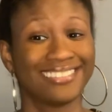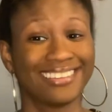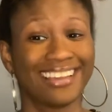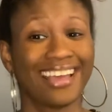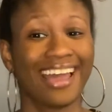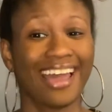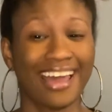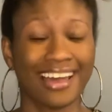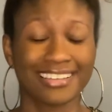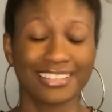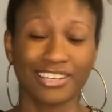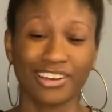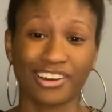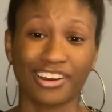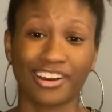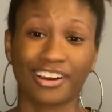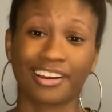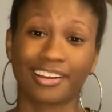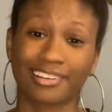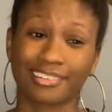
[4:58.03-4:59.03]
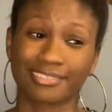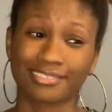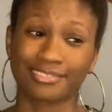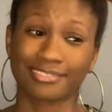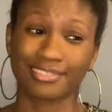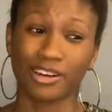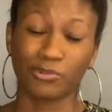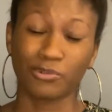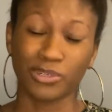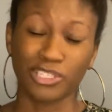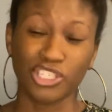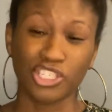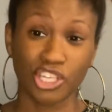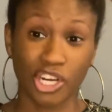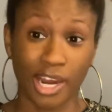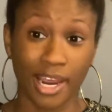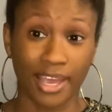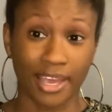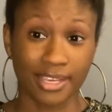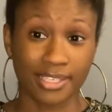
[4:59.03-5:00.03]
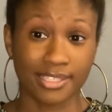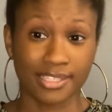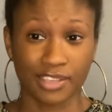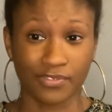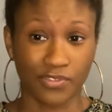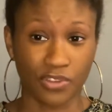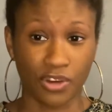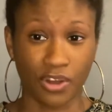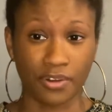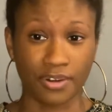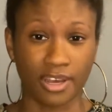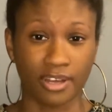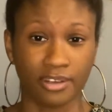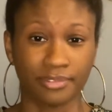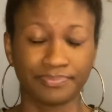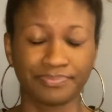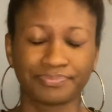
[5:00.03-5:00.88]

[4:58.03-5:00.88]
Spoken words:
has her, which is her ex, if you don't know,